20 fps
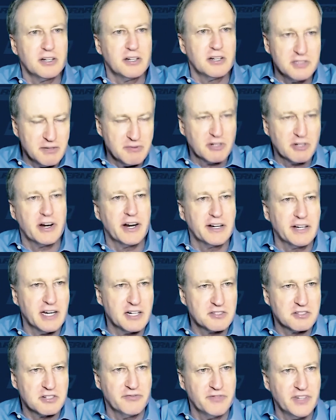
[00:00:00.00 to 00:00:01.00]
or Democratic
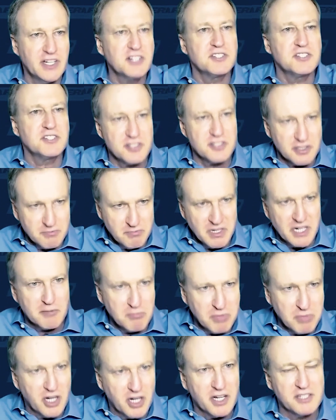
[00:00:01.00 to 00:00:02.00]
national conventions are big
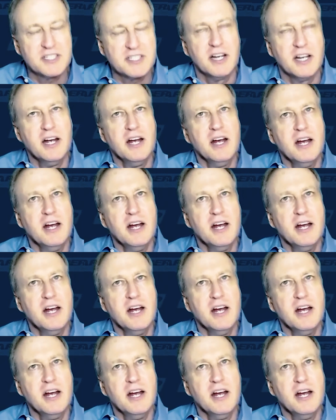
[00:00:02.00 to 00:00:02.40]
buzz.